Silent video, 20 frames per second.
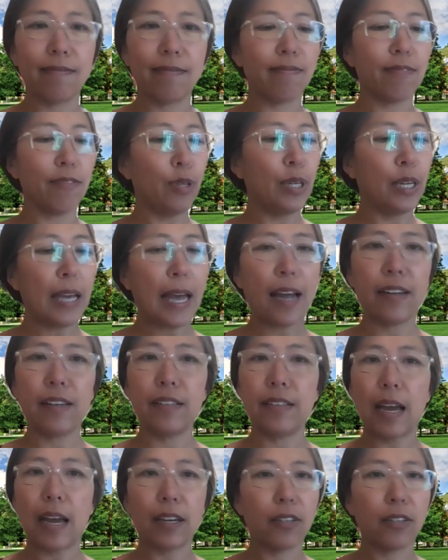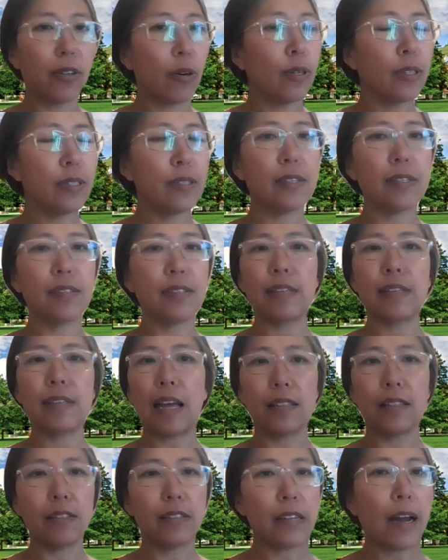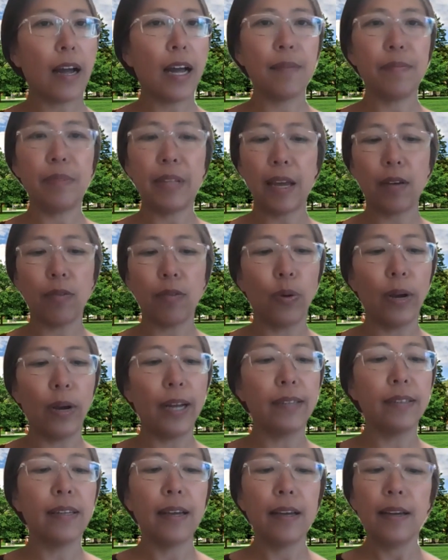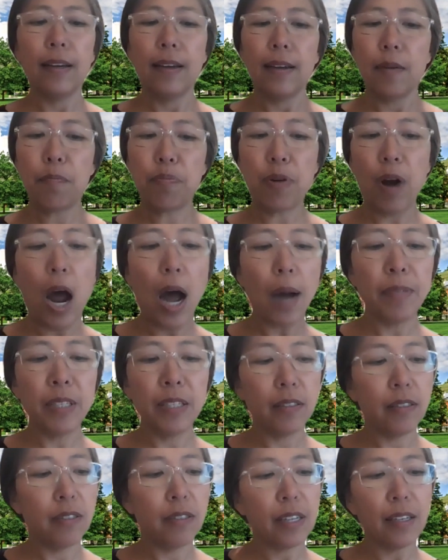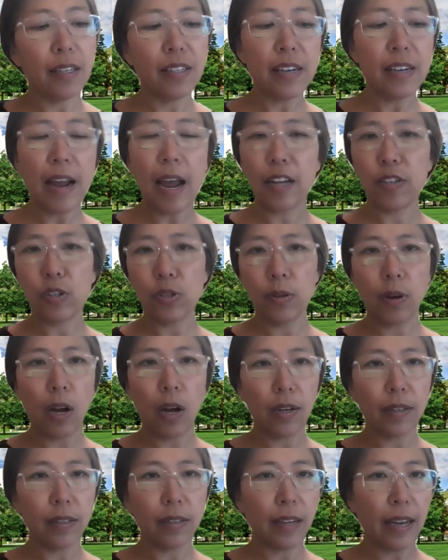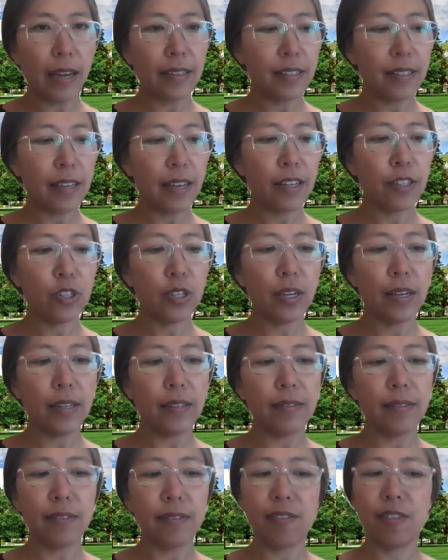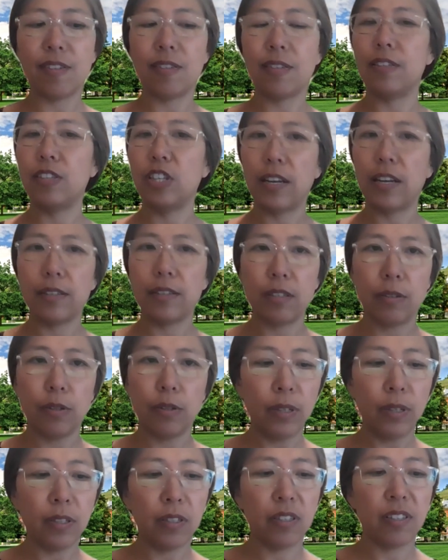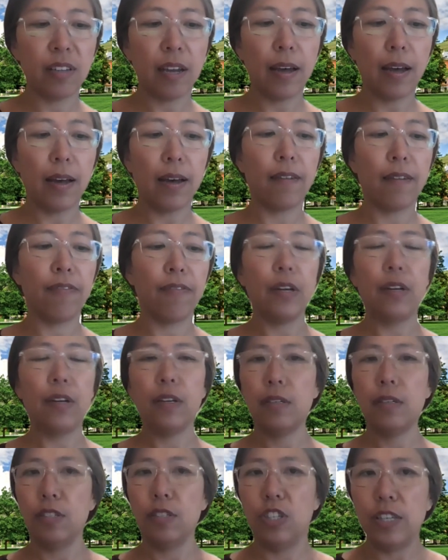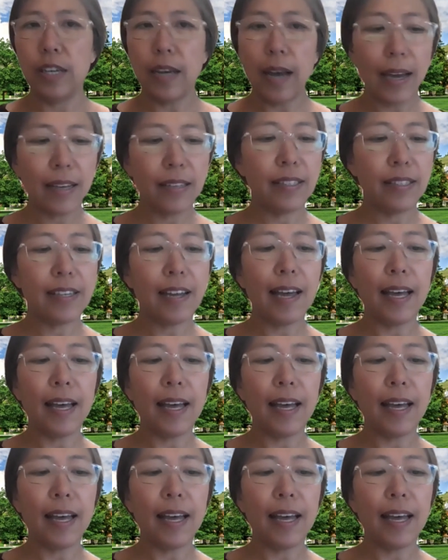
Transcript: we added that course at the time that when prominent international organizations such as UNICEF, GIZ,